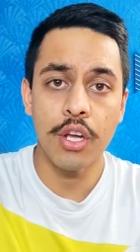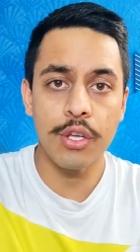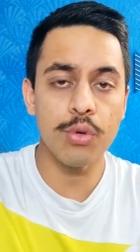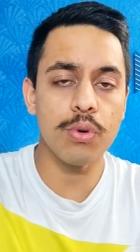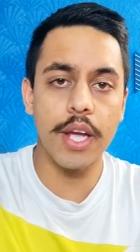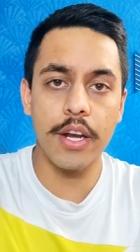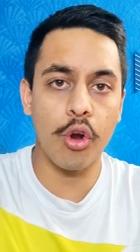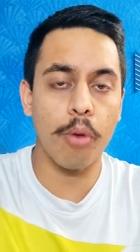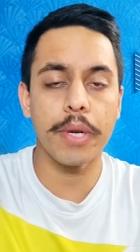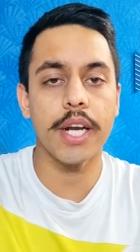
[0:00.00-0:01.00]
you can
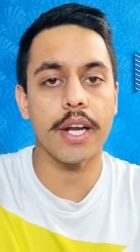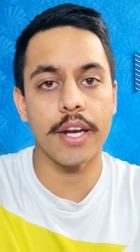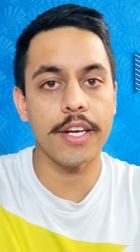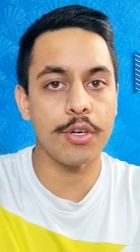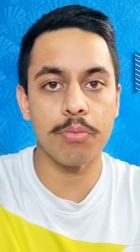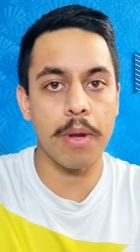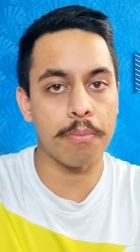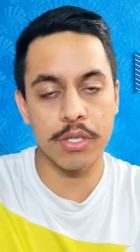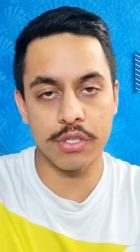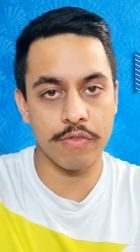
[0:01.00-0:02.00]
nominate any 2
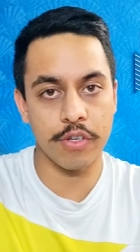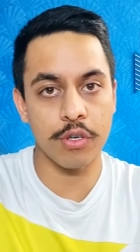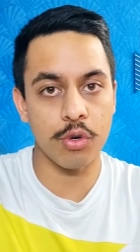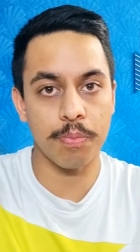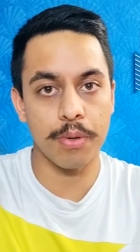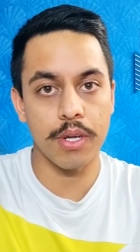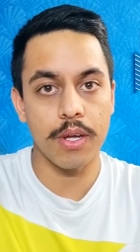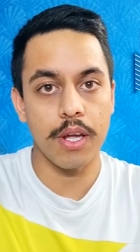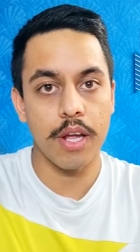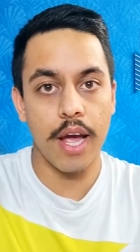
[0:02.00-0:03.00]
members of your group
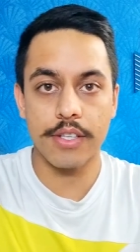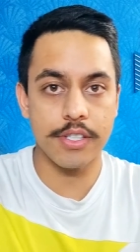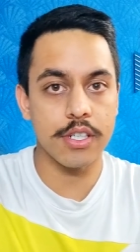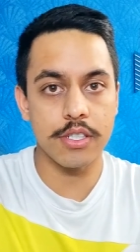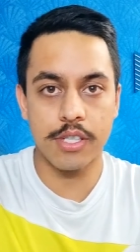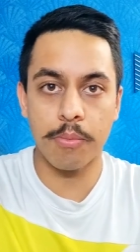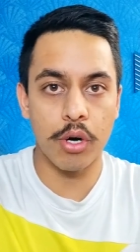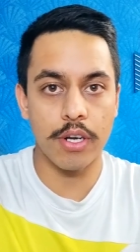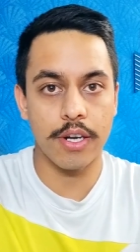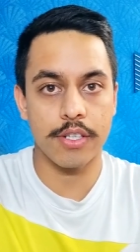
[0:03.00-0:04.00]
as your
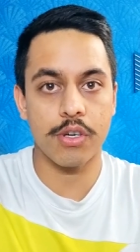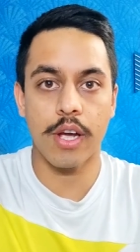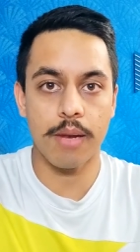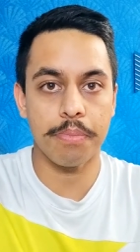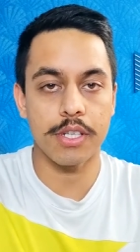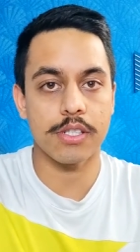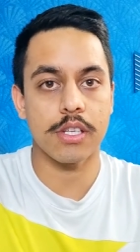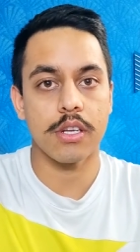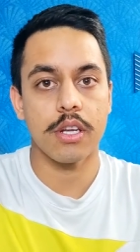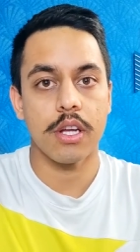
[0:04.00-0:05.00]
subordinates or helpers,
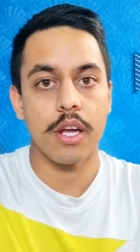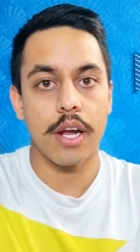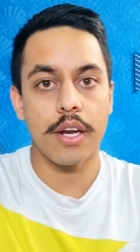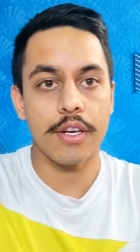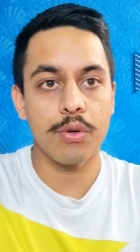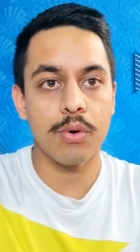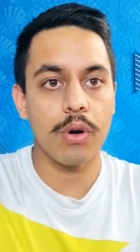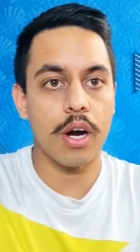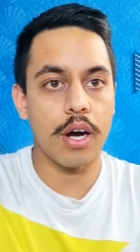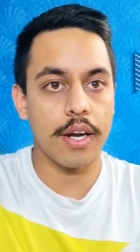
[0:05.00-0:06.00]
and
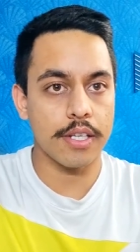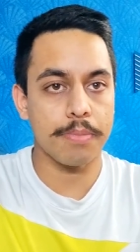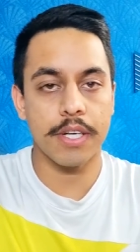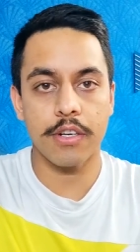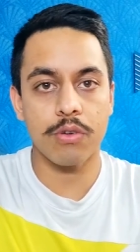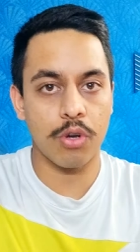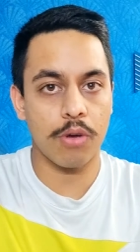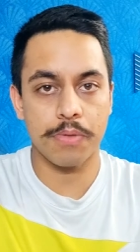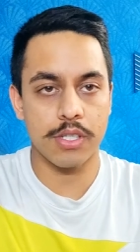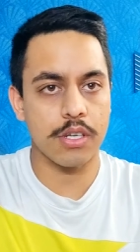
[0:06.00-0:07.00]
you are expected to
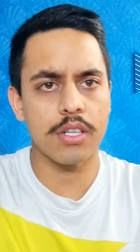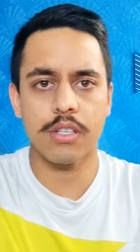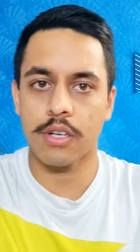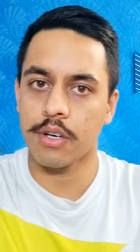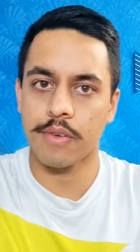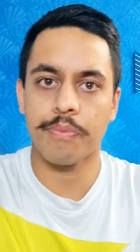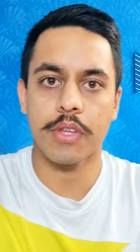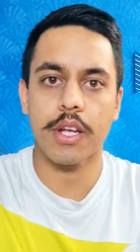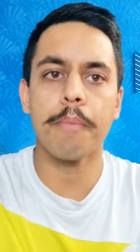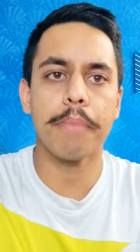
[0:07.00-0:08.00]
cross a
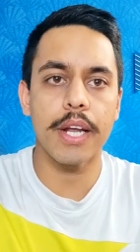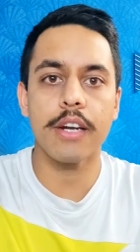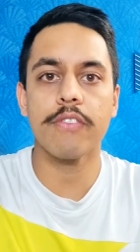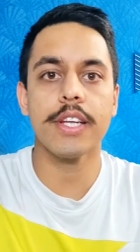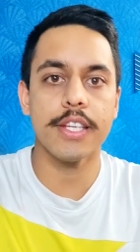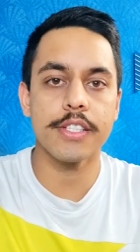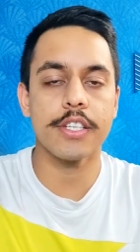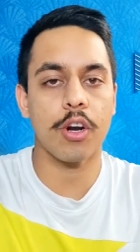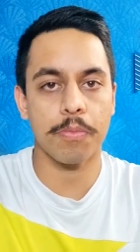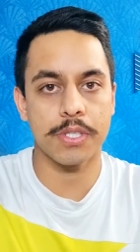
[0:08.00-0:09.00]
comparatively
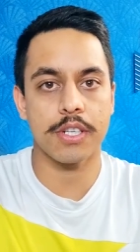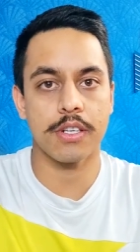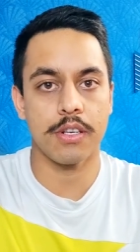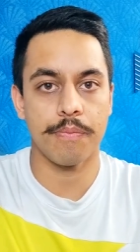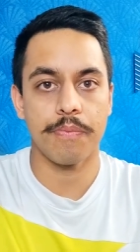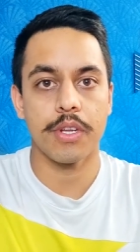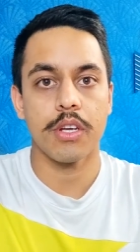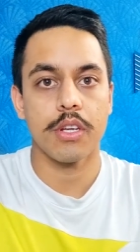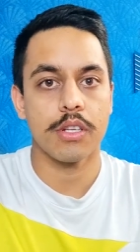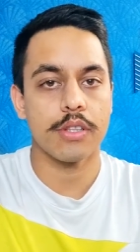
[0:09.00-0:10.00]
easier obstacle
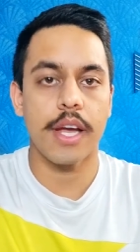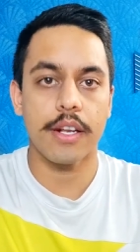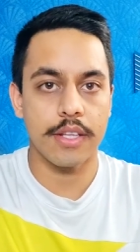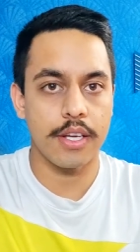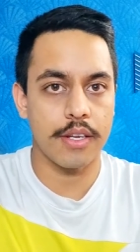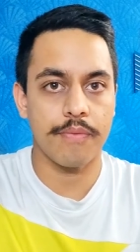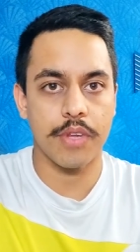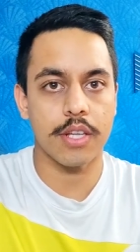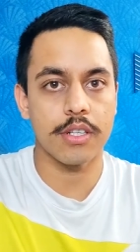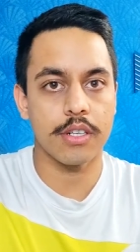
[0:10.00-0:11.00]
than the
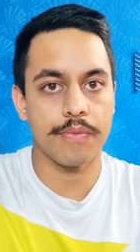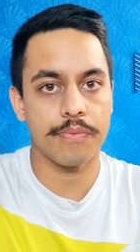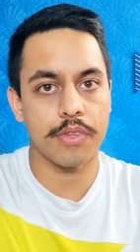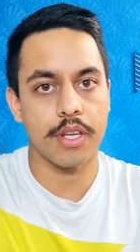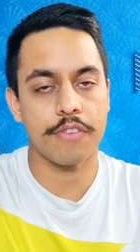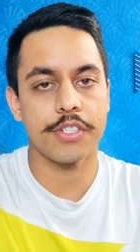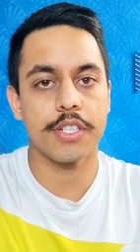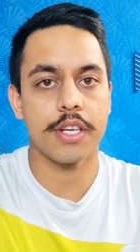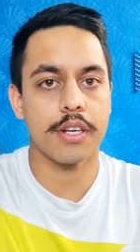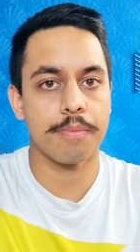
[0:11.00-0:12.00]
other
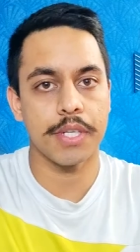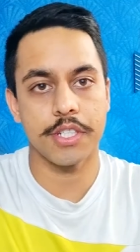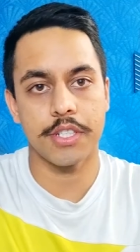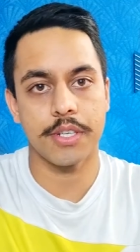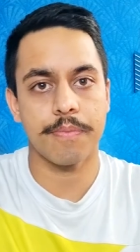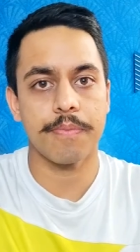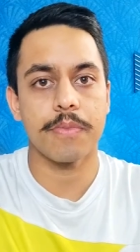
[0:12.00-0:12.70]
FGT and PGT.